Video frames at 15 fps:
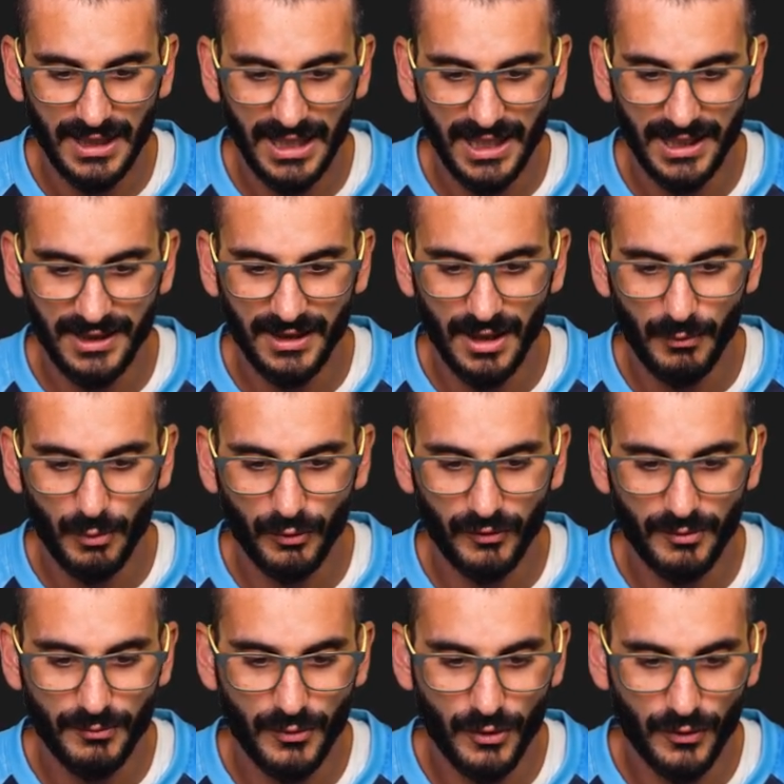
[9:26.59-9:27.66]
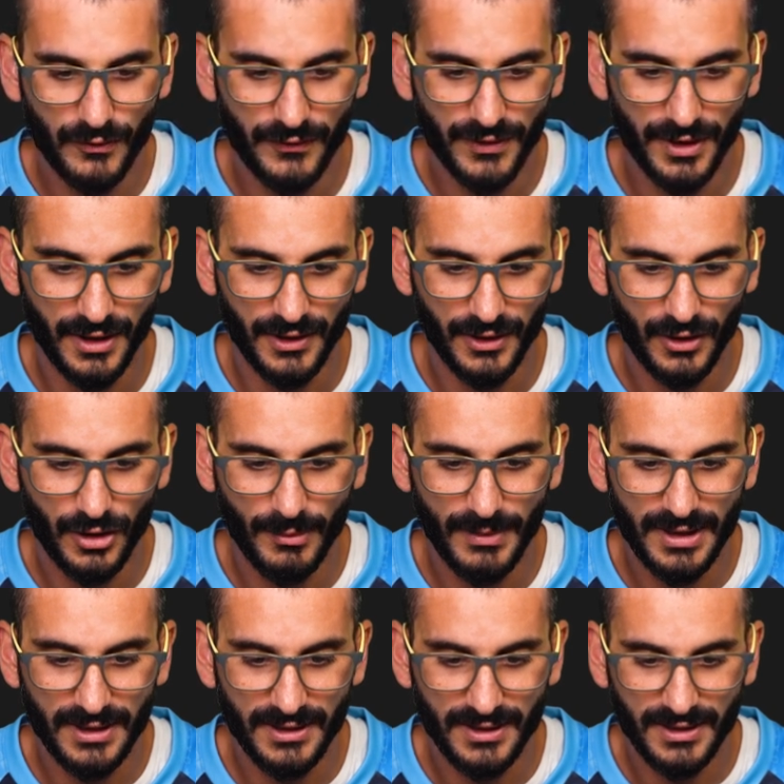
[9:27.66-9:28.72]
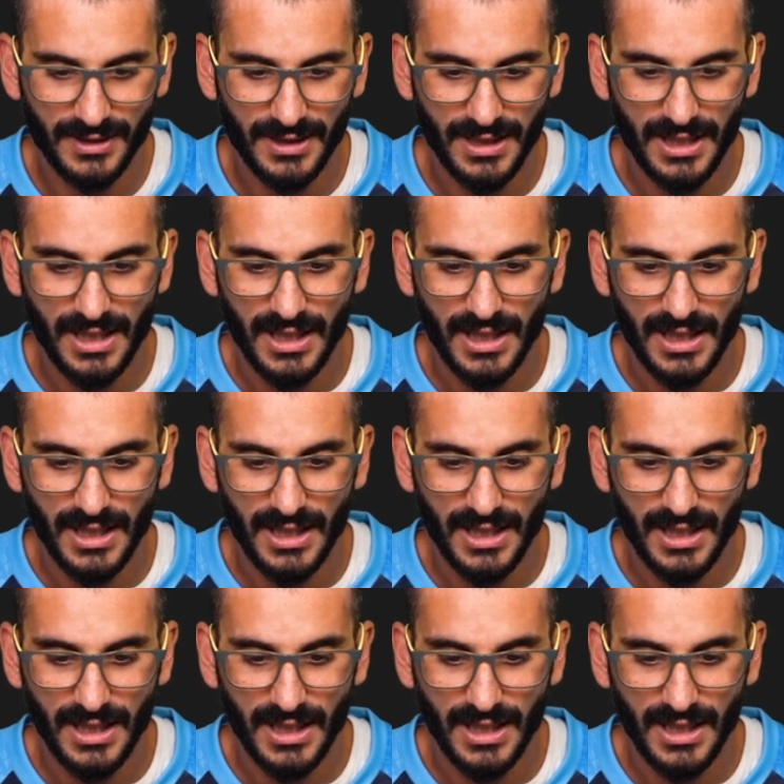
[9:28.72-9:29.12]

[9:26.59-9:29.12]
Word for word: and I will remove the, the comments